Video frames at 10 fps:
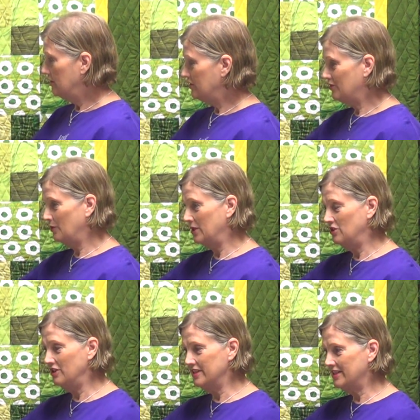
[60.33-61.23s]
So as
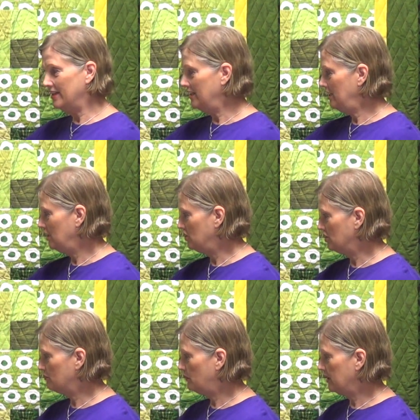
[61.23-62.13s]
you can see, he
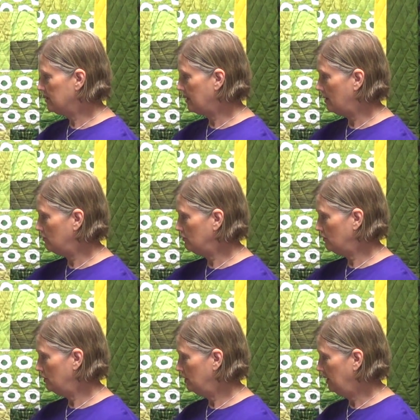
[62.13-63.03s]
just picked out
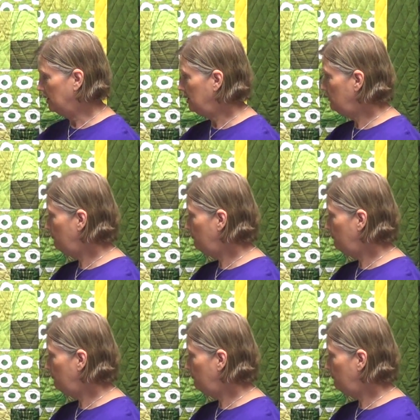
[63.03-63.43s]
any